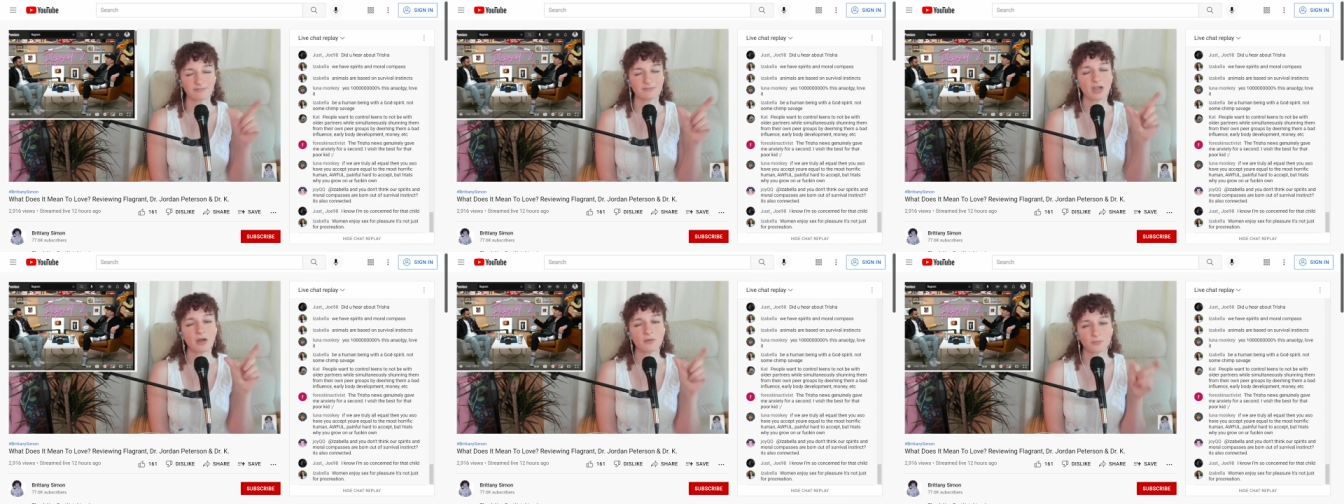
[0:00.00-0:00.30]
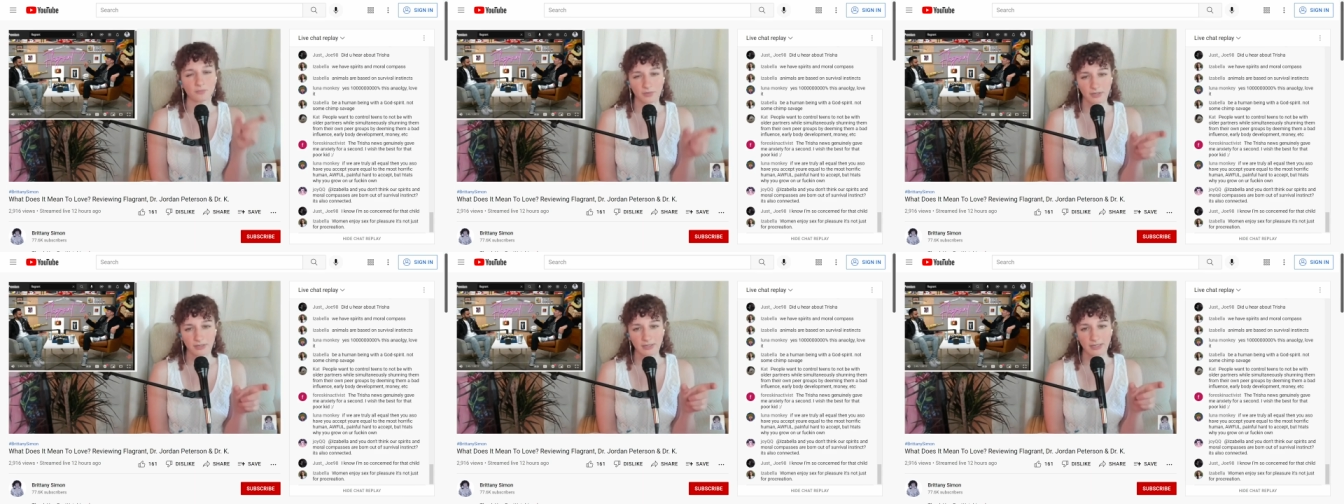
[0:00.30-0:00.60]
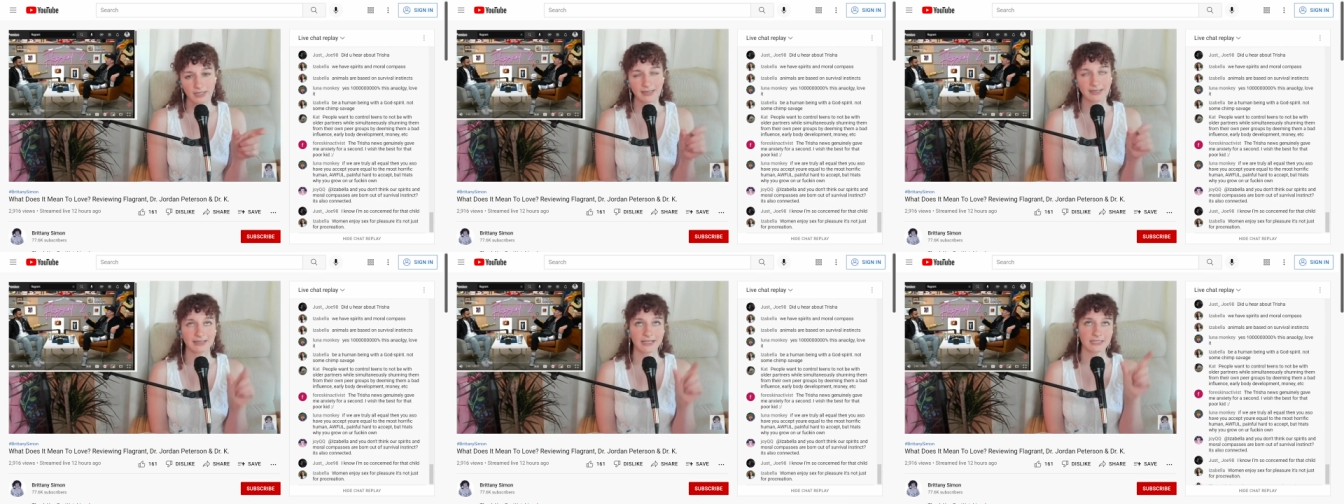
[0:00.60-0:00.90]
not
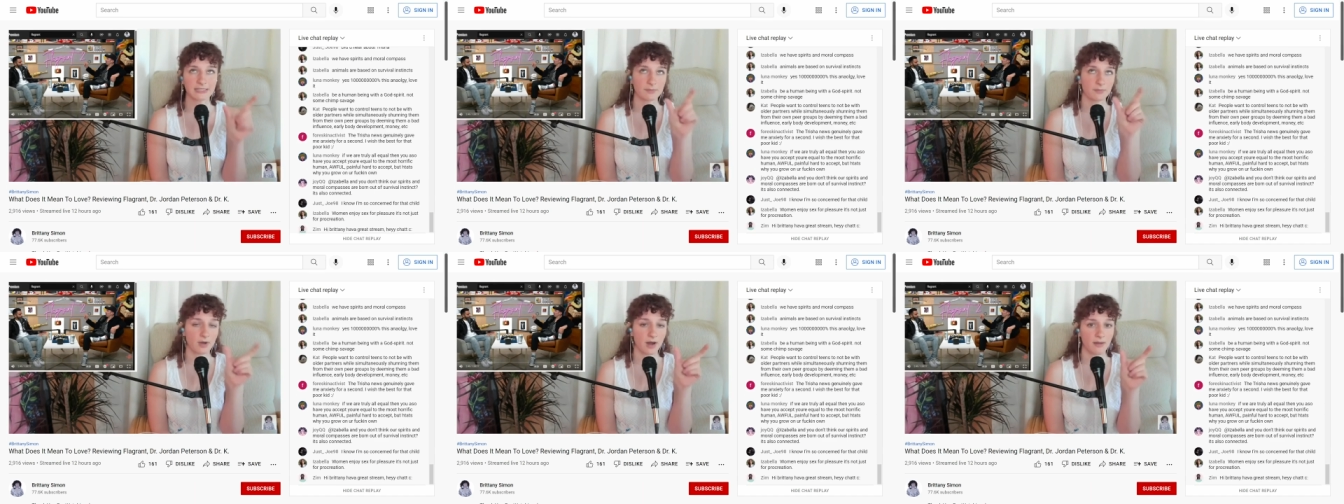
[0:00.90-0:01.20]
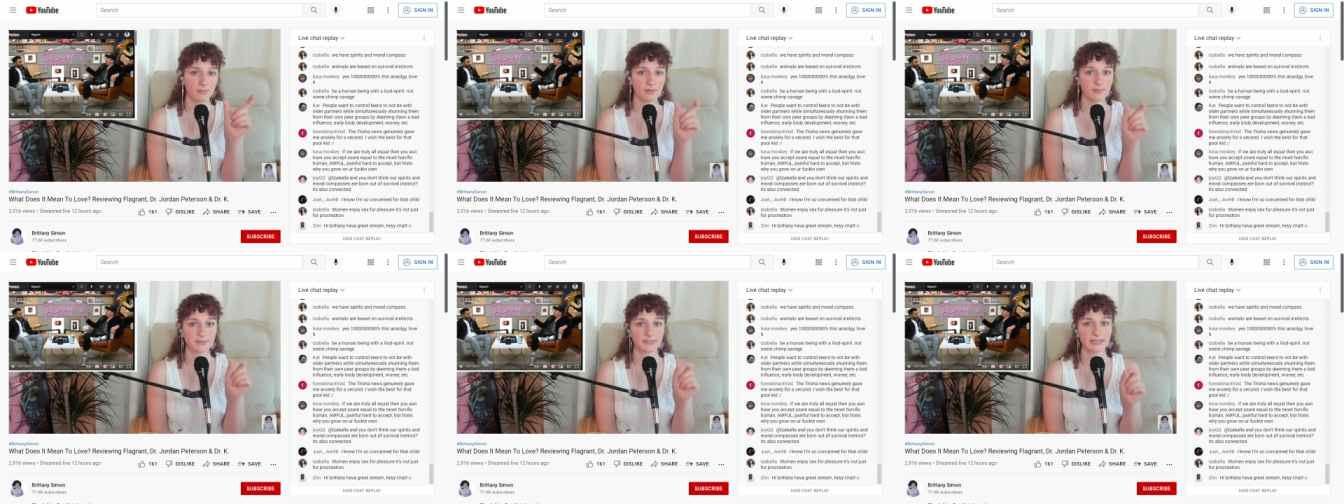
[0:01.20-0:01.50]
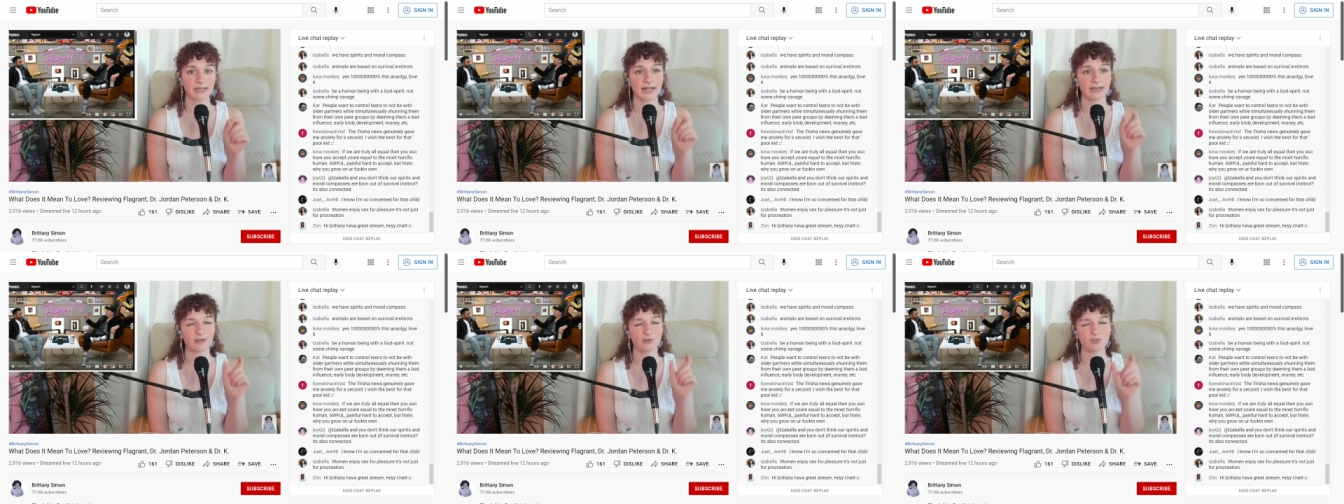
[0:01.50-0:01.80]
really like that's the problem is
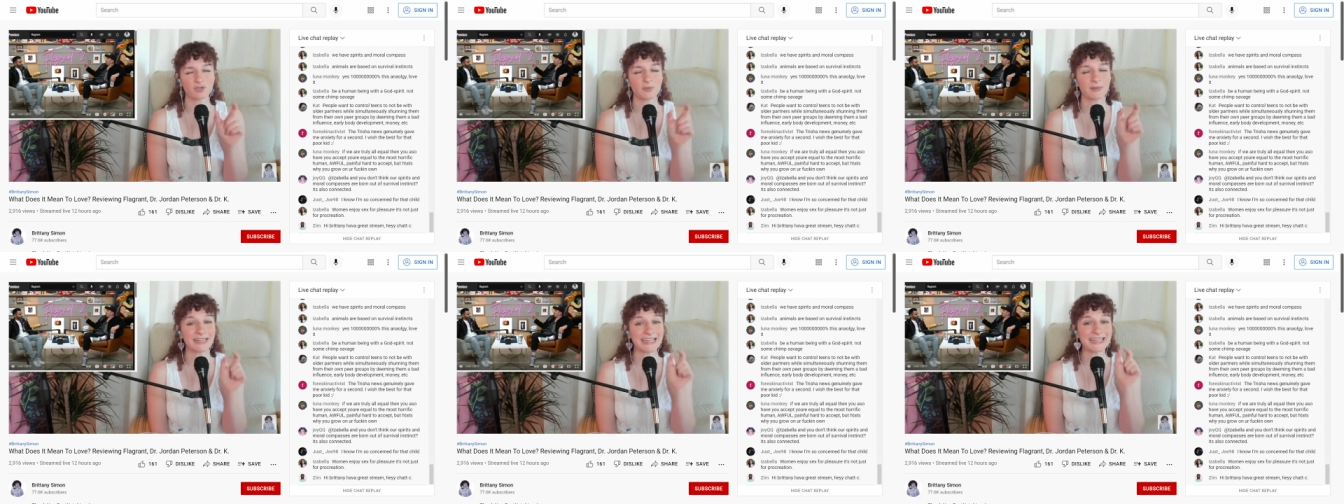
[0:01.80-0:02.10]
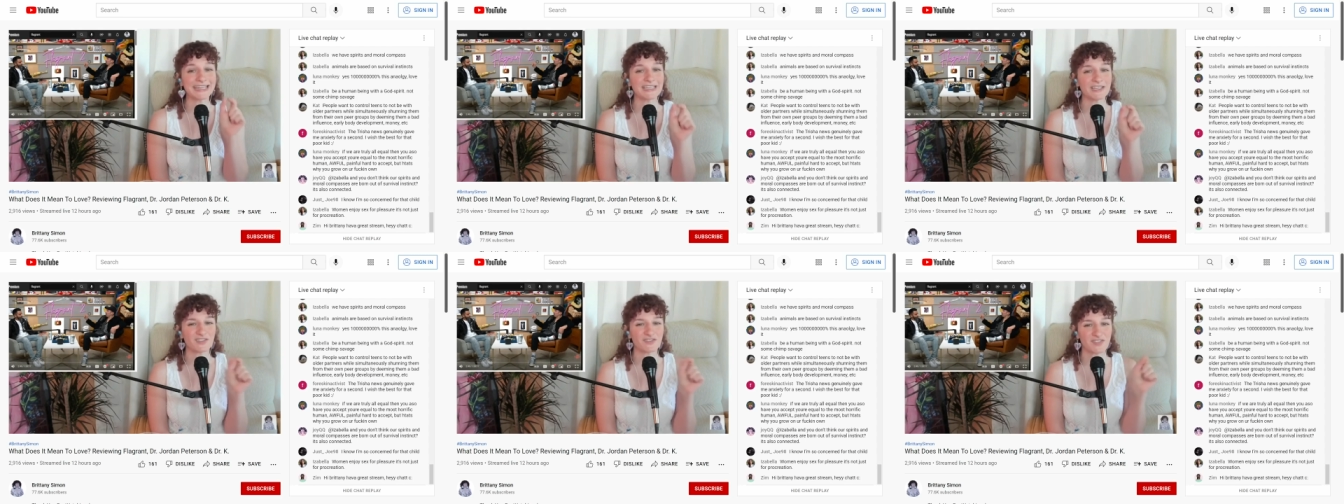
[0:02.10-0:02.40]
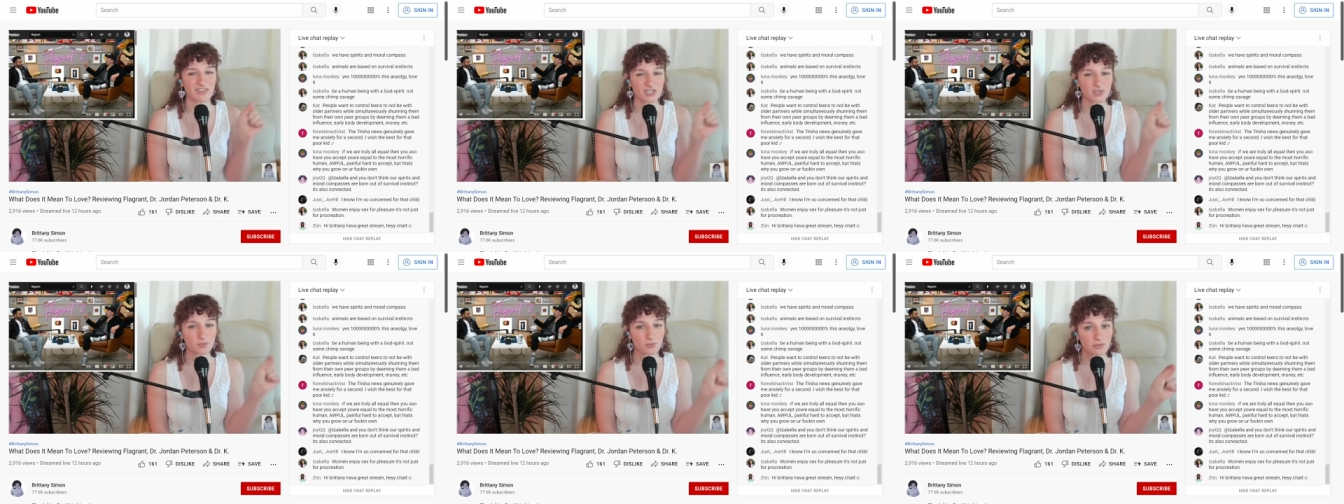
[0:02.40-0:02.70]
like i know too many
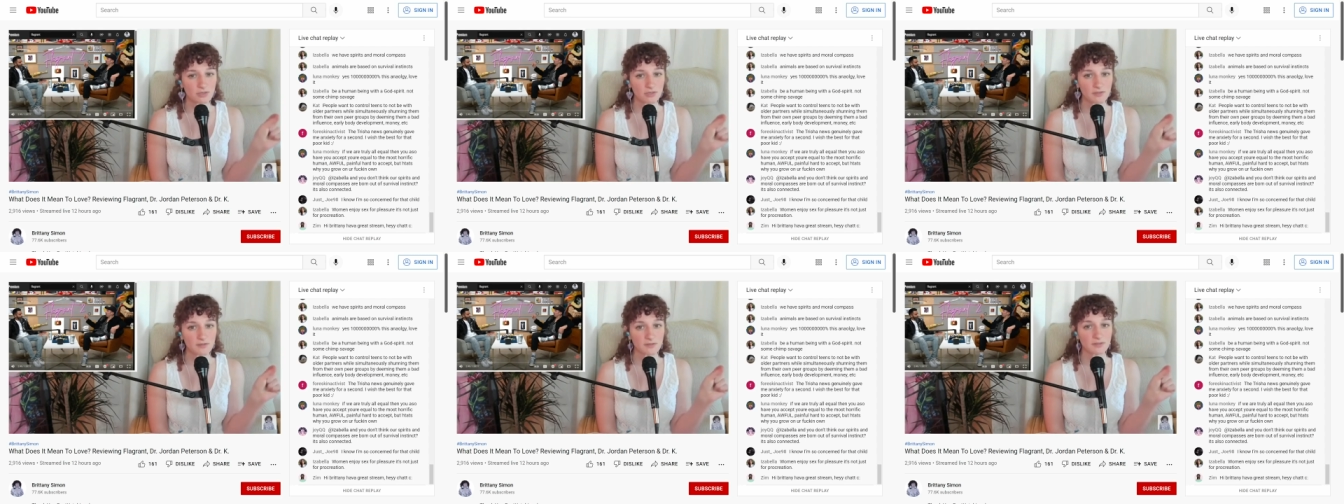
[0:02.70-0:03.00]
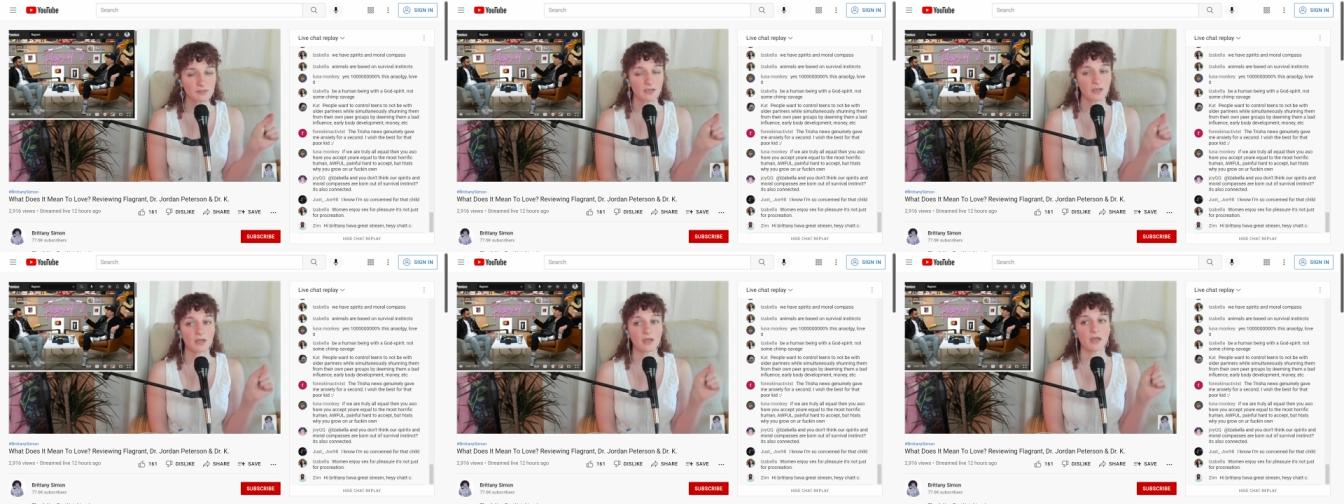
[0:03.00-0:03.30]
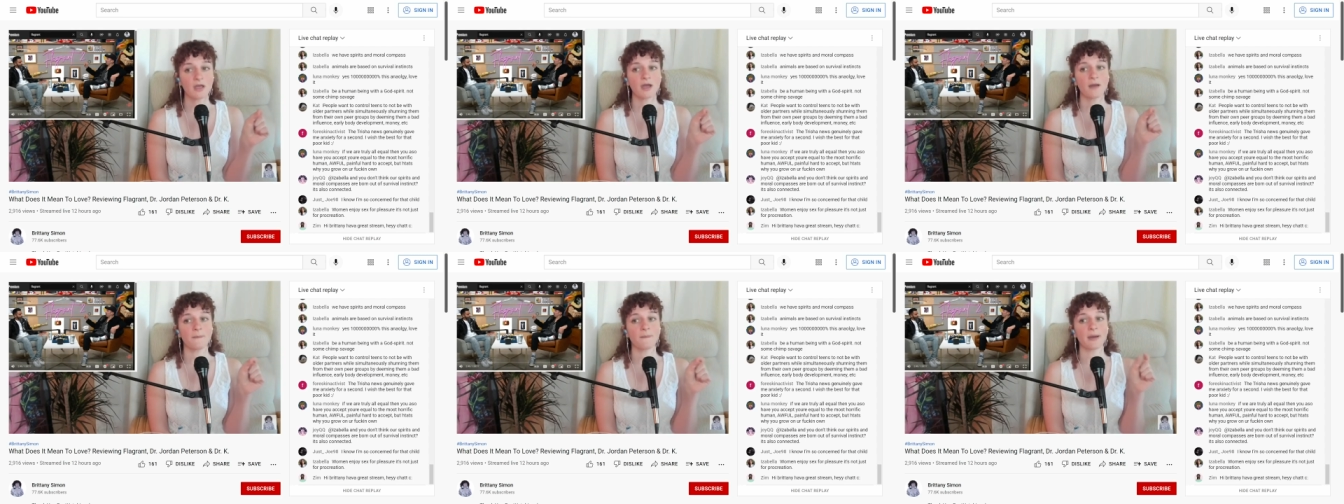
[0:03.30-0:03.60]
individuals
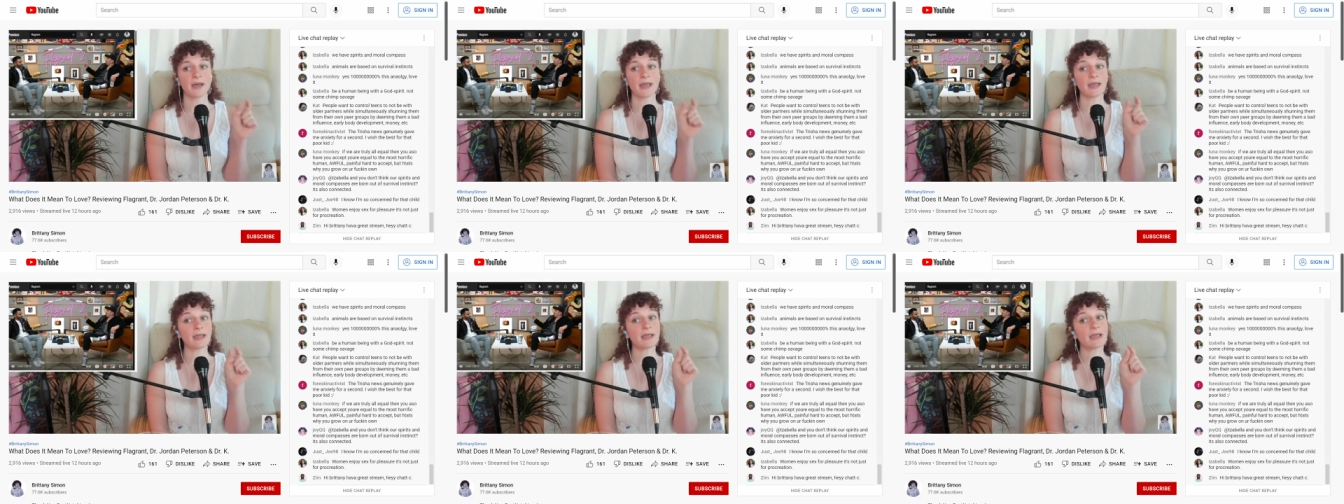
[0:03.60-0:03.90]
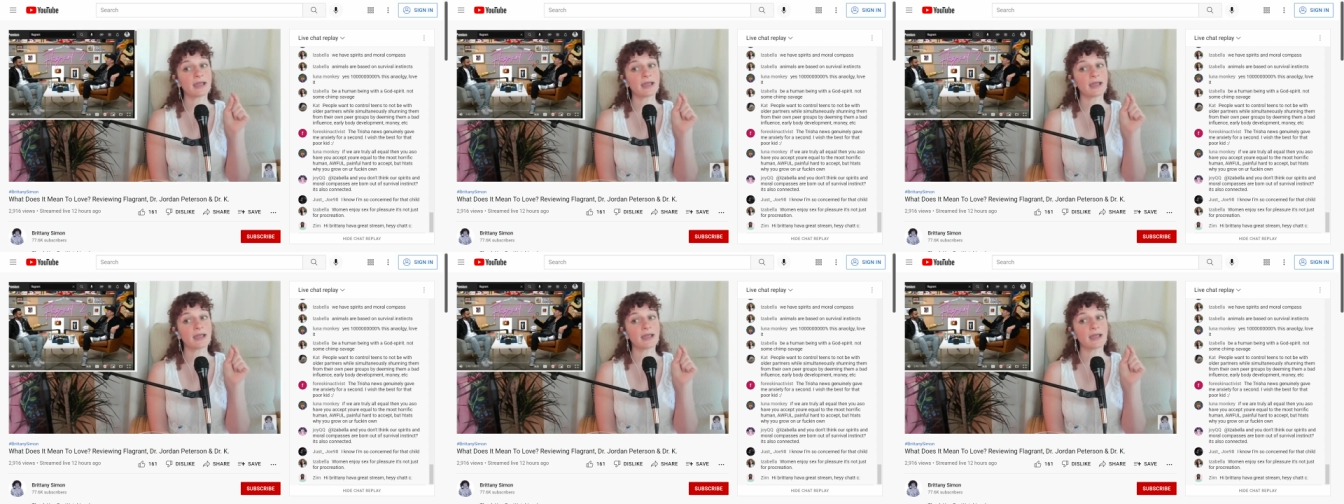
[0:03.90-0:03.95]
but